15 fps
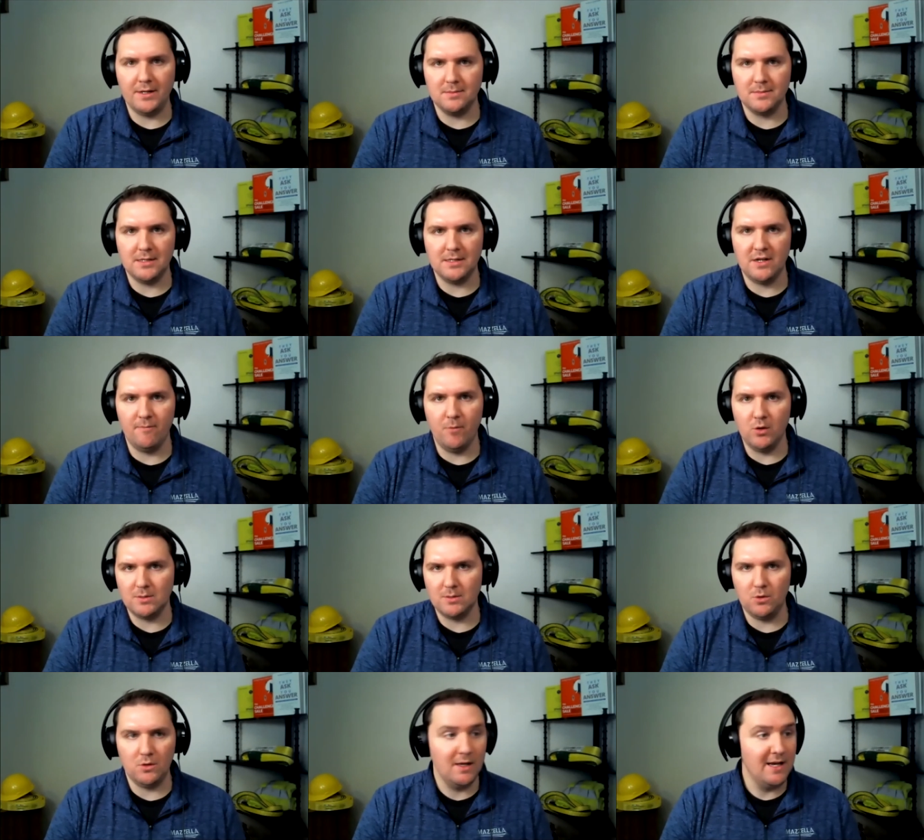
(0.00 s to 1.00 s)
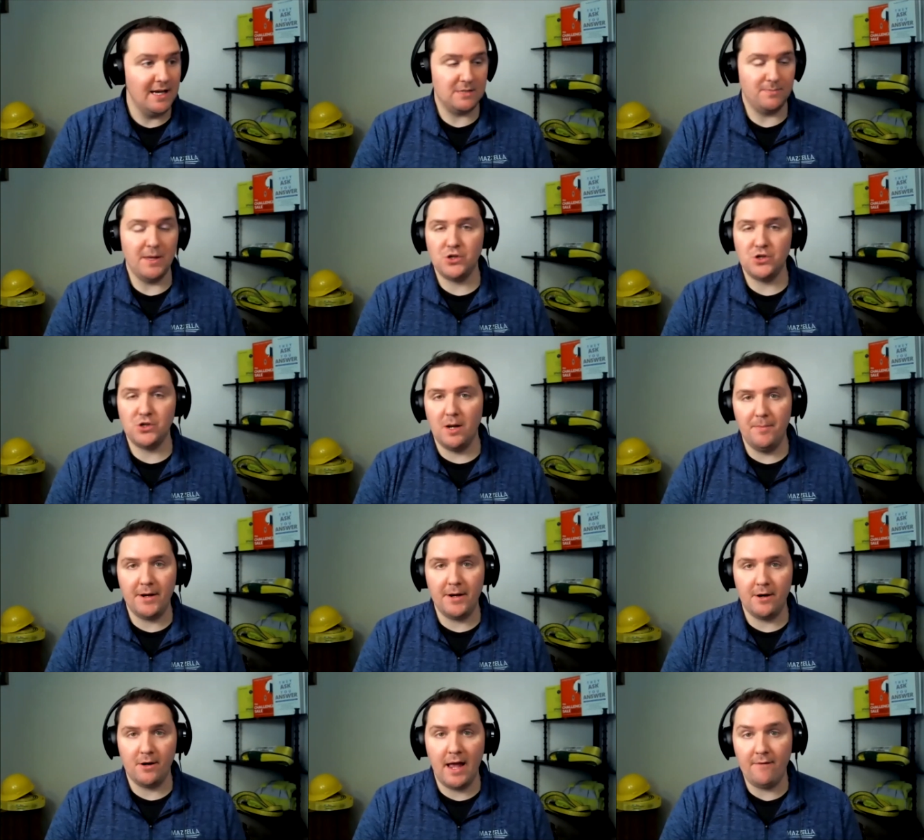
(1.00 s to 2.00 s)
Sometimes you have multiple, especially on
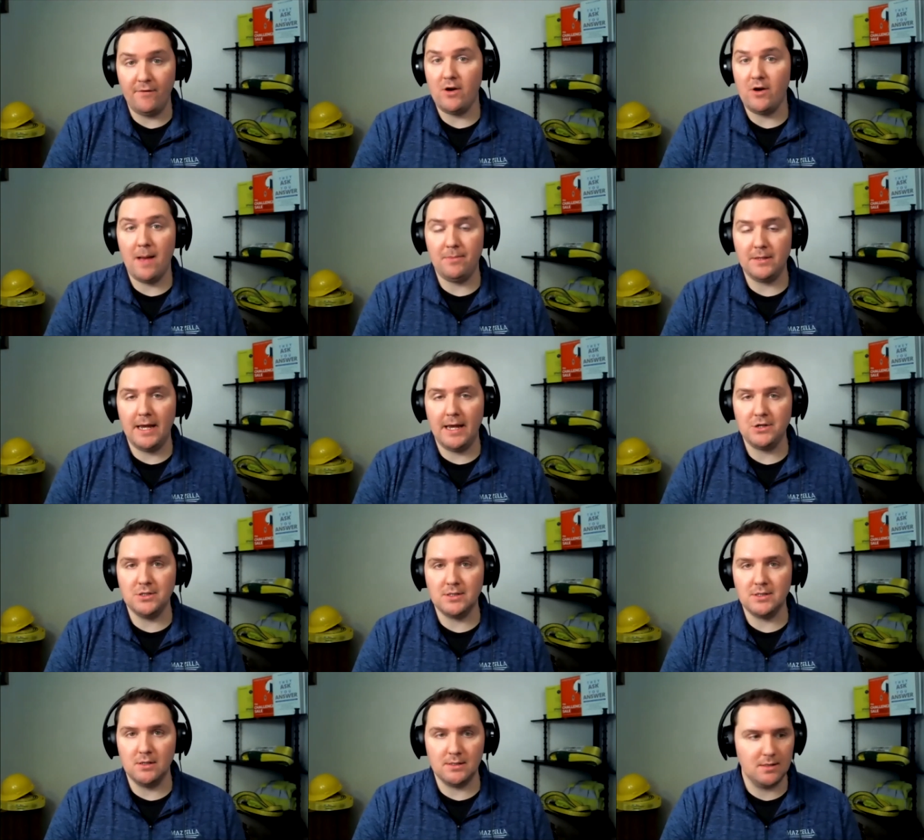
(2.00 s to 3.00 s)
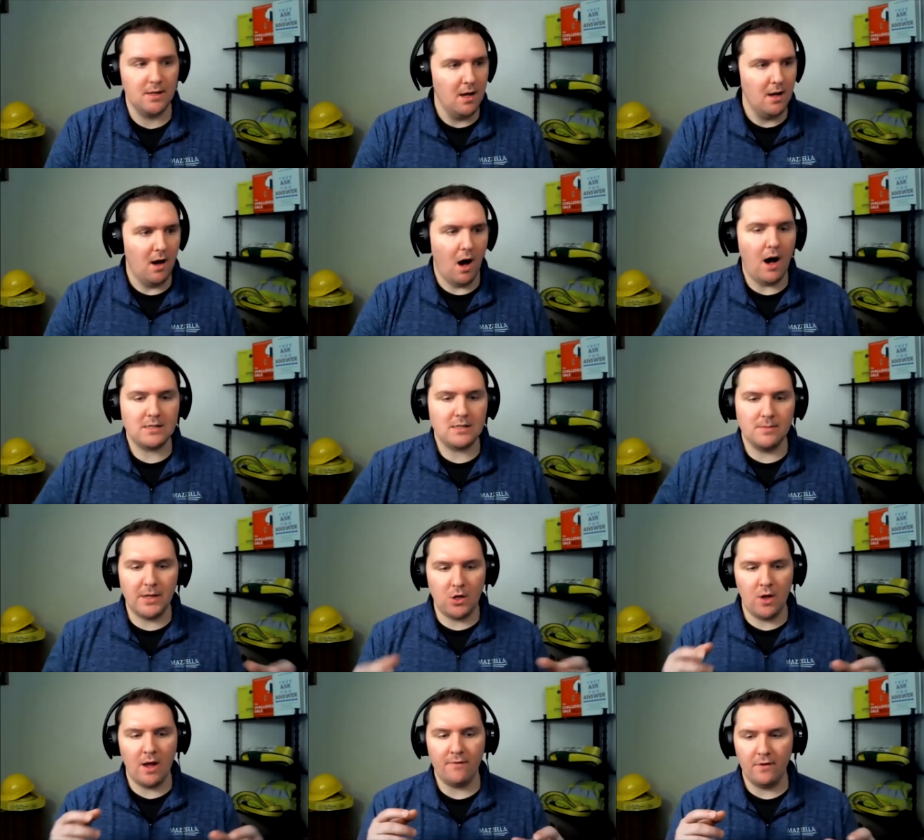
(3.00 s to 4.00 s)
bigger, heavier applications. So it's awesome that
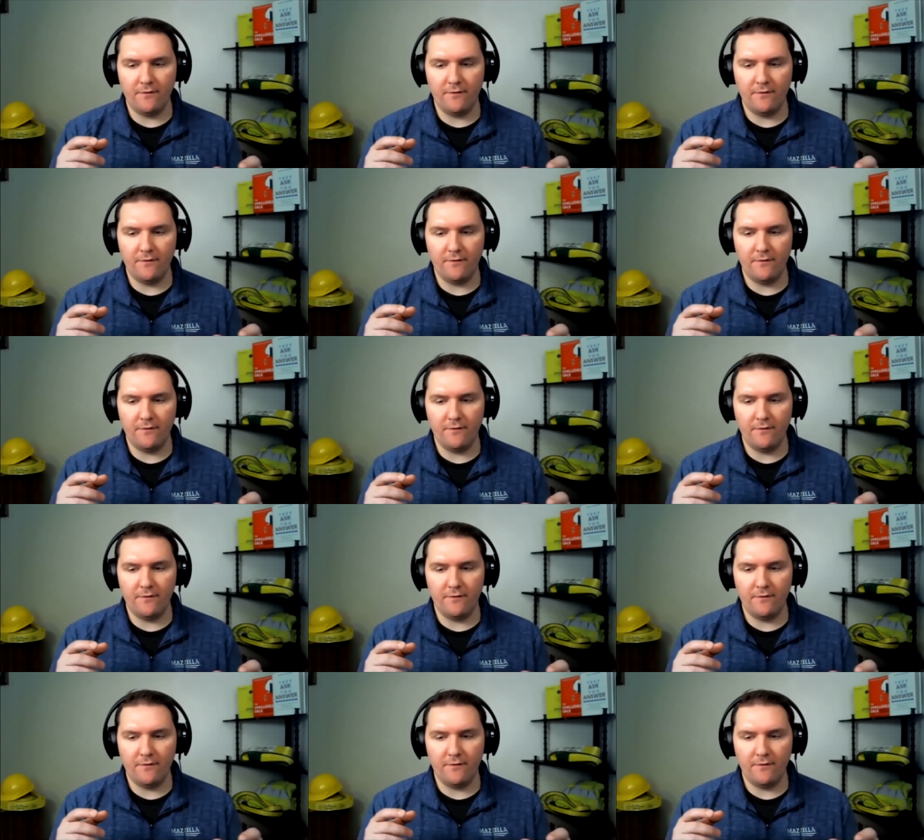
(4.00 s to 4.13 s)
you have the